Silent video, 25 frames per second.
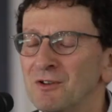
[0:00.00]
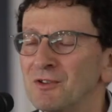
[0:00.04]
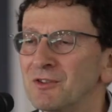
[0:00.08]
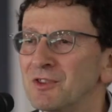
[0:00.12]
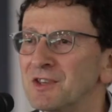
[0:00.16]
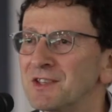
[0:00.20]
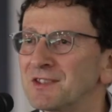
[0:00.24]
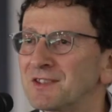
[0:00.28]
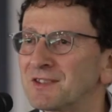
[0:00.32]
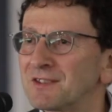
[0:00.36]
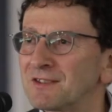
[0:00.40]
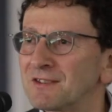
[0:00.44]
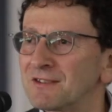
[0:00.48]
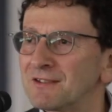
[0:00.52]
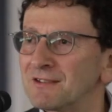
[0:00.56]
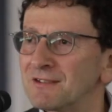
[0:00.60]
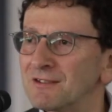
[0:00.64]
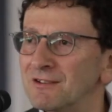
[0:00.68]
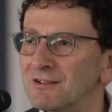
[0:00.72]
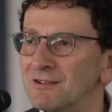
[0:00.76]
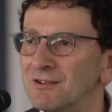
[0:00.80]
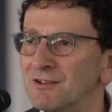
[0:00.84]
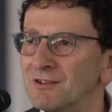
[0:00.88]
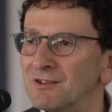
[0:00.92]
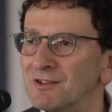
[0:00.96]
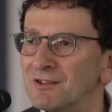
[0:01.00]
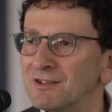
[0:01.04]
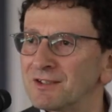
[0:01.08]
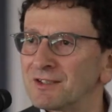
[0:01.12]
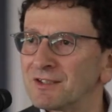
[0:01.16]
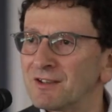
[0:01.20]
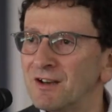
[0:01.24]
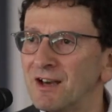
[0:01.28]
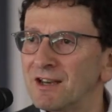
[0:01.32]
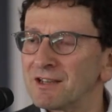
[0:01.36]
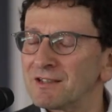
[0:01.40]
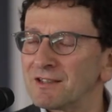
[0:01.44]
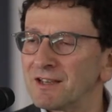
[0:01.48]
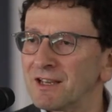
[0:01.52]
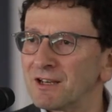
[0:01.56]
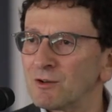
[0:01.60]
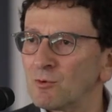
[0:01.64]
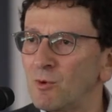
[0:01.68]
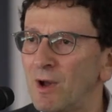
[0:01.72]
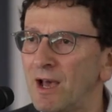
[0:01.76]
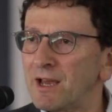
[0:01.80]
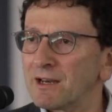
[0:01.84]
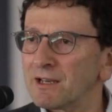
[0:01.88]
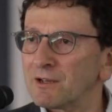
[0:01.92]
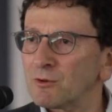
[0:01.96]
This cytosine,
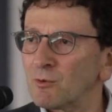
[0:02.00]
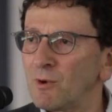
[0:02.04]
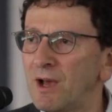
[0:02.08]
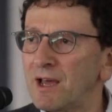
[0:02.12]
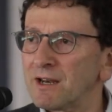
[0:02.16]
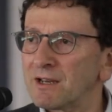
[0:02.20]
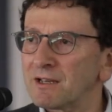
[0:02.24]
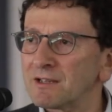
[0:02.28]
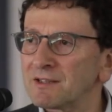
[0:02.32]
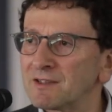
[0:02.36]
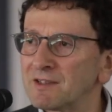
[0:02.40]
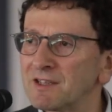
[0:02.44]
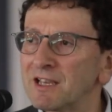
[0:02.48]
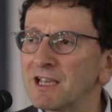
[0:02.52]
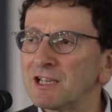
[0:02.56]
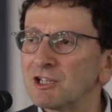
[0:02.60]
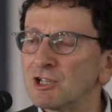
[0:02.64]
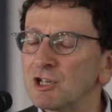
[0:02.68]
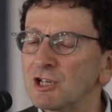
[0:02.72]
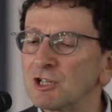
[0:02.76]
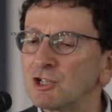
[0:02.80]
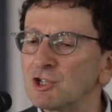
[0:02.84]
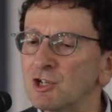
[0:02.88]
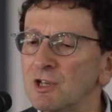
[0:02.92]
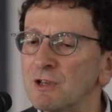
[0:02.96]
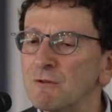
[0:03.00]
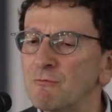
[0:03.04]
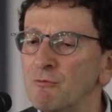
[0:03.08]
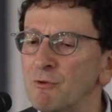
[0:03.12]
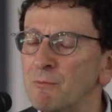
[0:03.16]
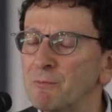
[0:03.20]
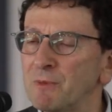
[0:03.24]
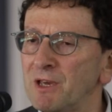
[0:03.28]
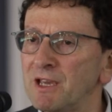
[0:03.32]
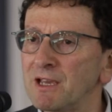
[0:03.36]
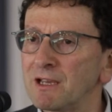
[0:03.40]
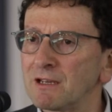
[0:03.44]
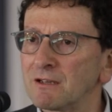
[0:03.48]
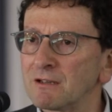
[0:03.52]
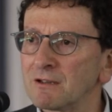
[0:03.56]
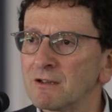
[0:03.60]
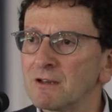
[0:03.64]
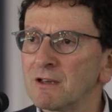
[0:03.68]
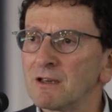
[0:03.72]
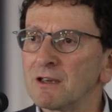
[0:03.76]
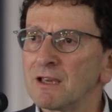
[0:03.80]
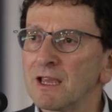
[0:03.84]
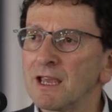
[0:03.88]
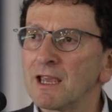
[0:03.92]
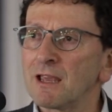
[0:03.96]
guanine, guanine, CGG repeat
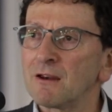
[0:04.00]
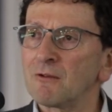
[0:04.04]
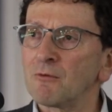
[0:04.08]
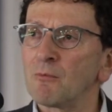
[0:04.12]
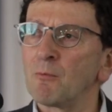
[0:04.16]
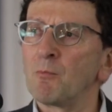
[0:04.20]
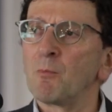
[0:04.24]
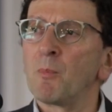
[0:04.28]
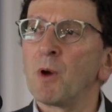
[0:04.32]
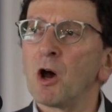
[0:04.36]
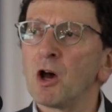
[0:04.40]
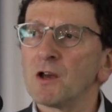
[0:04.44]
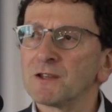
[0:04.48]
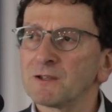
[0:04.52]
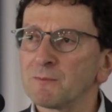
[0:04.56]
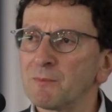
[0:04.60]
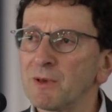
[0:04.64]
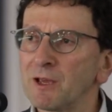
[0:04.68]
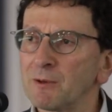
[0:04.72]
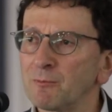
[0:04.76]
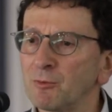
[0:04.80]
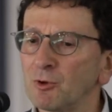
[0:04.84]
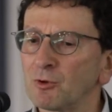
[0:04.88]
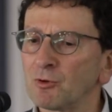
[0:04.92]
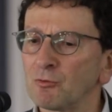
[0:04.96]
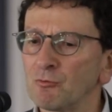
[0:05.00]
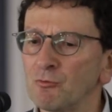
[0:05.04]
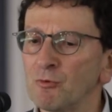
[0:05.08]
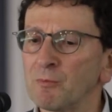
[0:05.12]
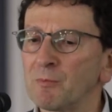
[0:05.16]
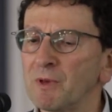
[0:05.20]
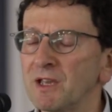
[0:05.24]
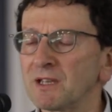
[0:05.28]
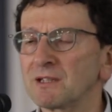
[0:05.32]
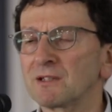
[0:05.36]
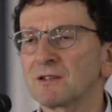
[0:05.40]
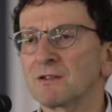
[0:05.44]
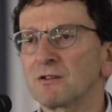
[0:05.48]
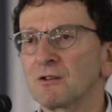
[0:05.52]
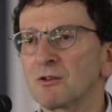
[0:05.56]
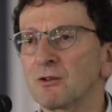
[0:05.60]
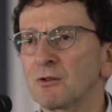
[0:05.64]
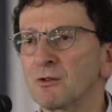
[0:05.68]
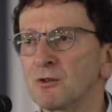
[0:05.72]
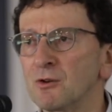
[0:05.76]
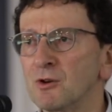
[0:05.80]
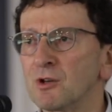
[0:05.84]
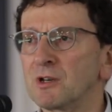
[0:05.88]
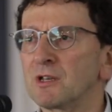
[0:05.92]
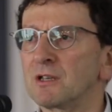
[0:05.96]
in most people repeats
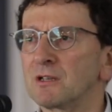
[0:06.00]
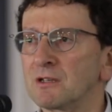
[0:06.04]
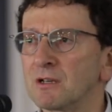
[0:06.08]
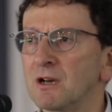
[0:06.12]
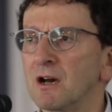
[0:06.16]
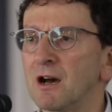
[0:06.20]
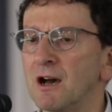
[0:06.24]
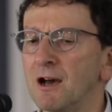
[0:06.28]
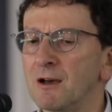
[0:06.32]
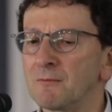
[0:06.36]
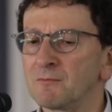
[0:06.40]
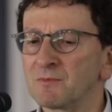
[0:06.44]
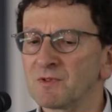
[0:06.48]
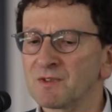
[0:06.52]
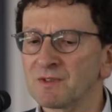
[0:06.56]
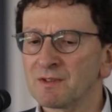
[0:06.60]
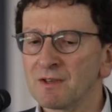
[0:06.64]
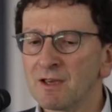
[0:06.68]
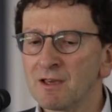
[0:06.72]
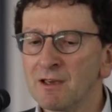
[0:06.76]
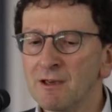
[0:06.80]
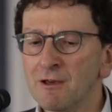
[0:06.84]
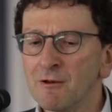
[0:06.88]
30 times.